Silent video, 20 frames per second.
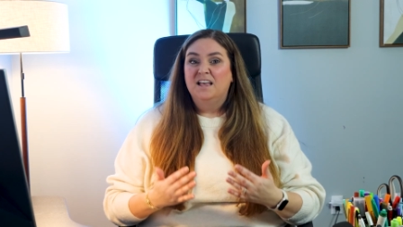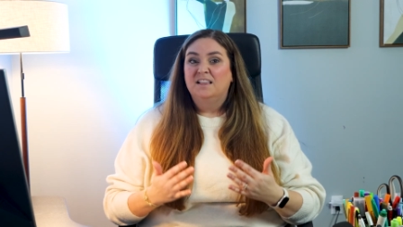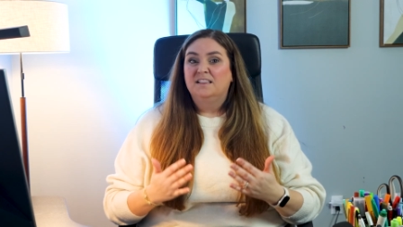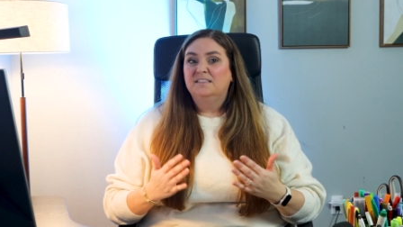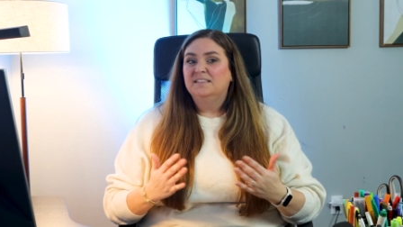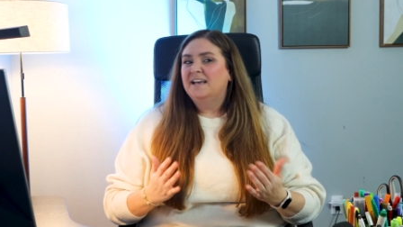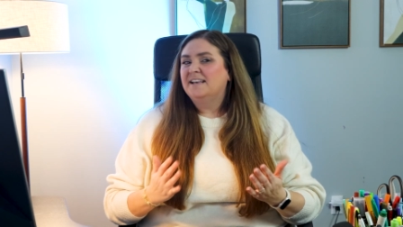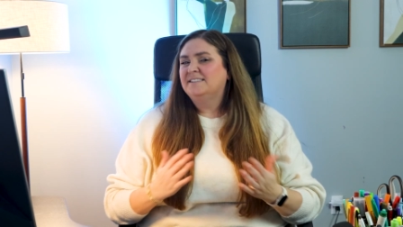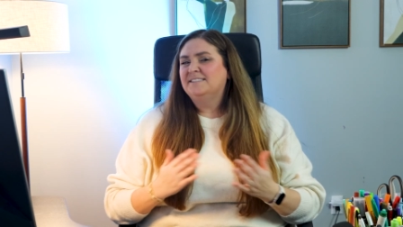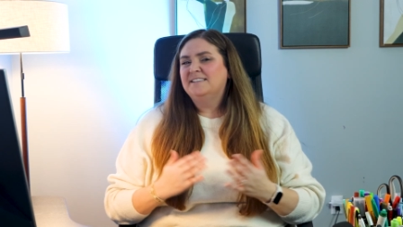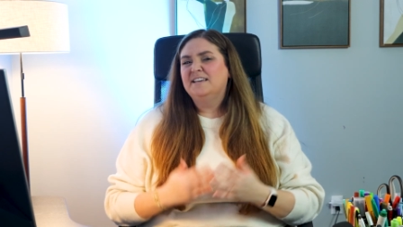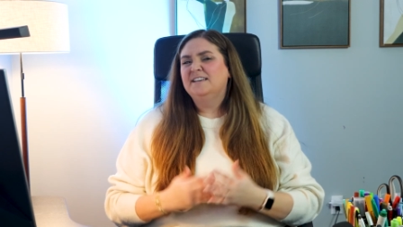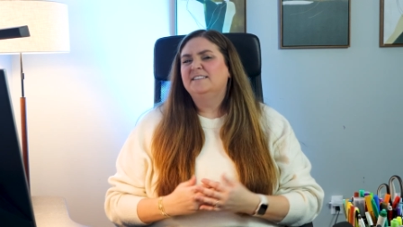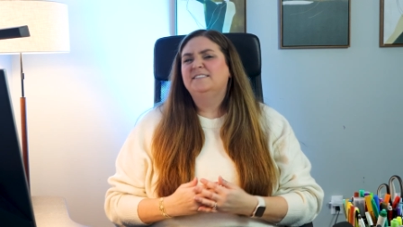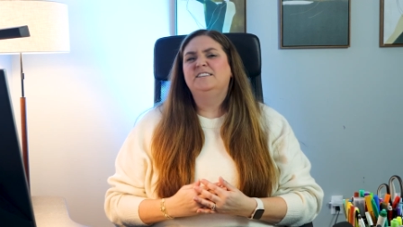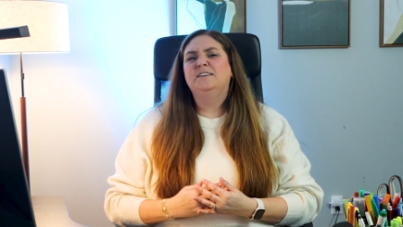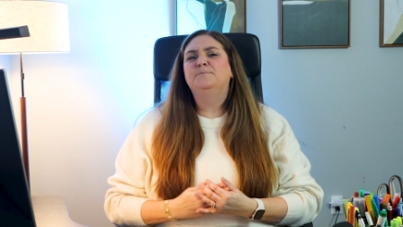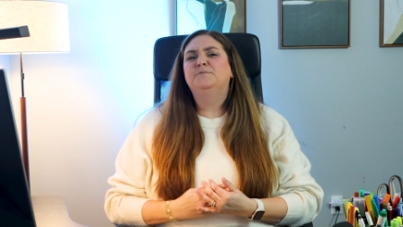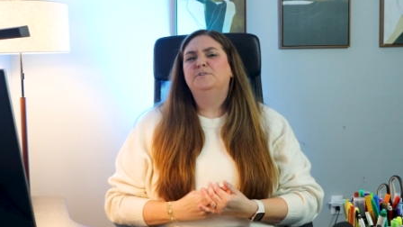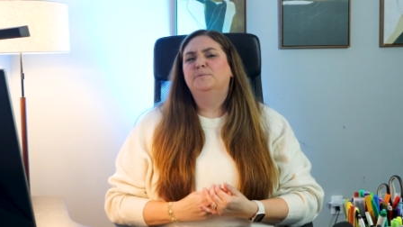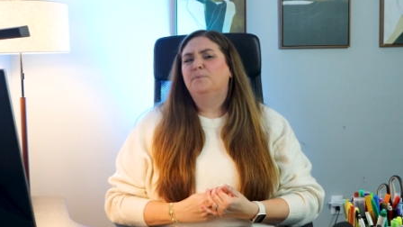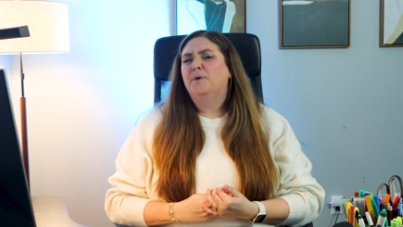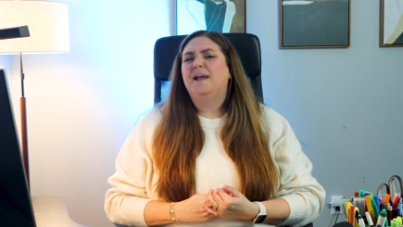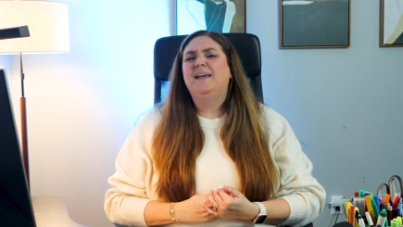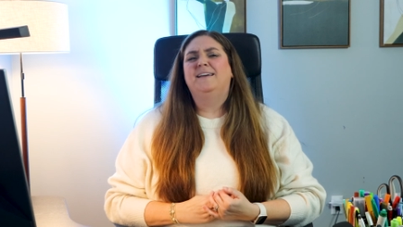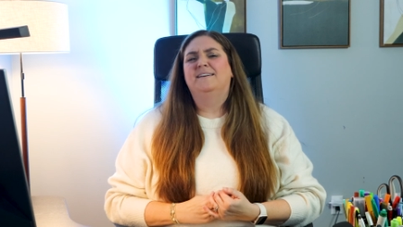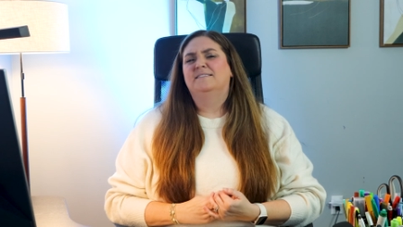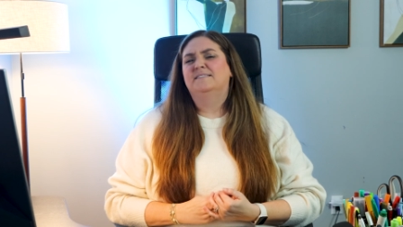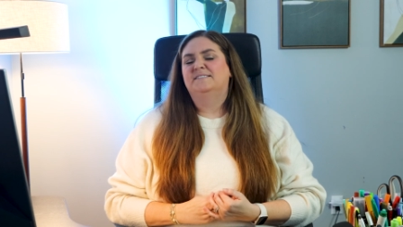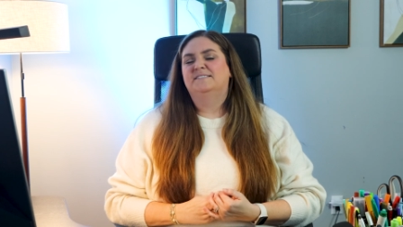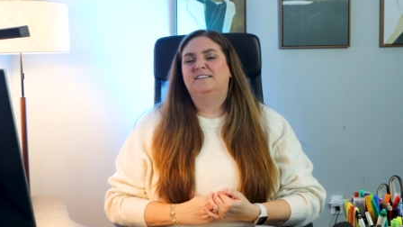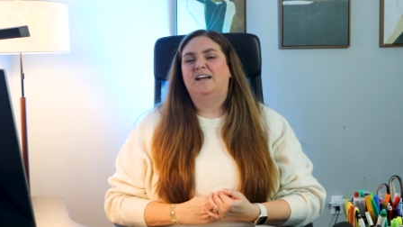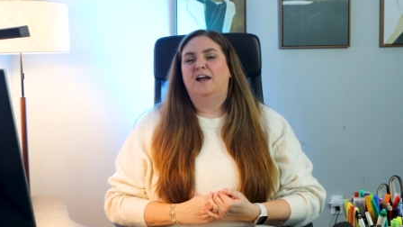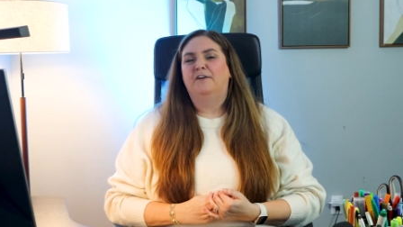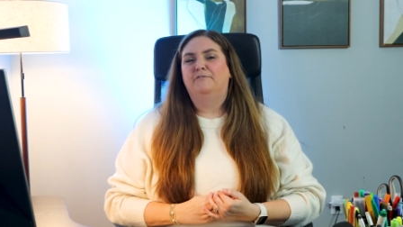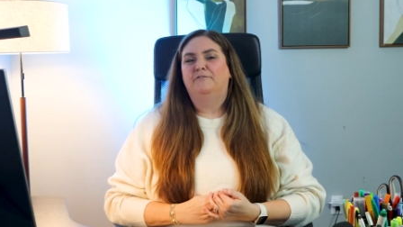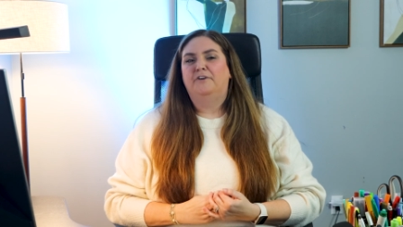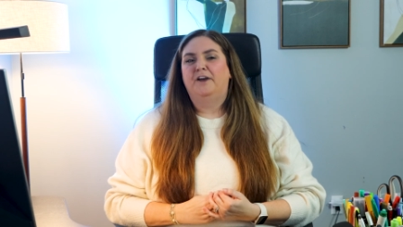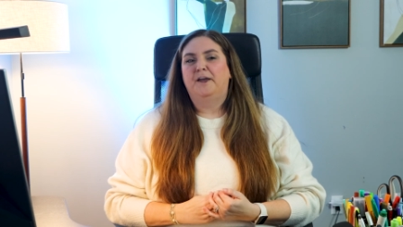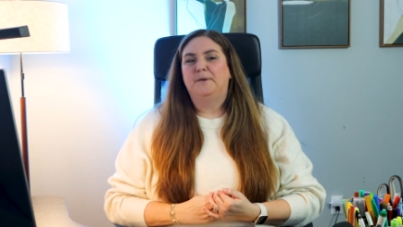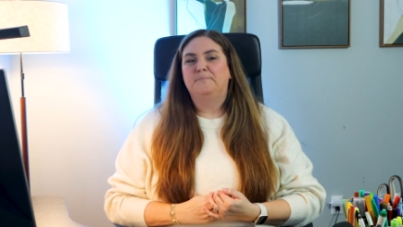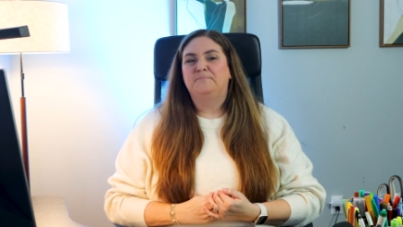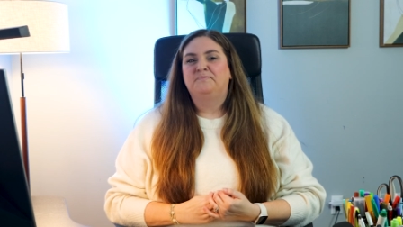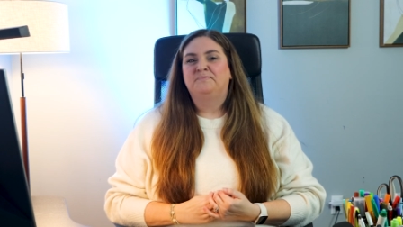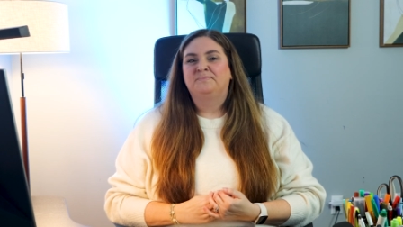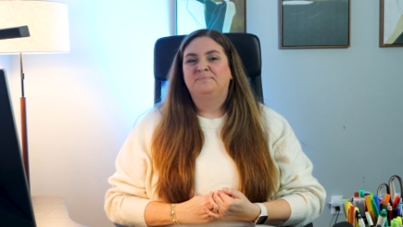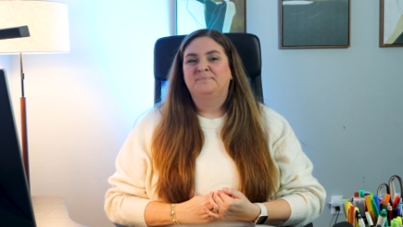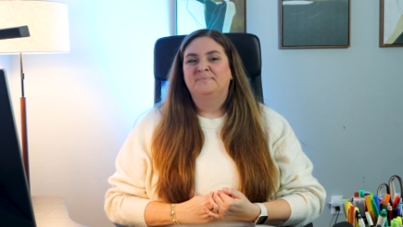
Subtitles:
Less things seem to break in this time frame.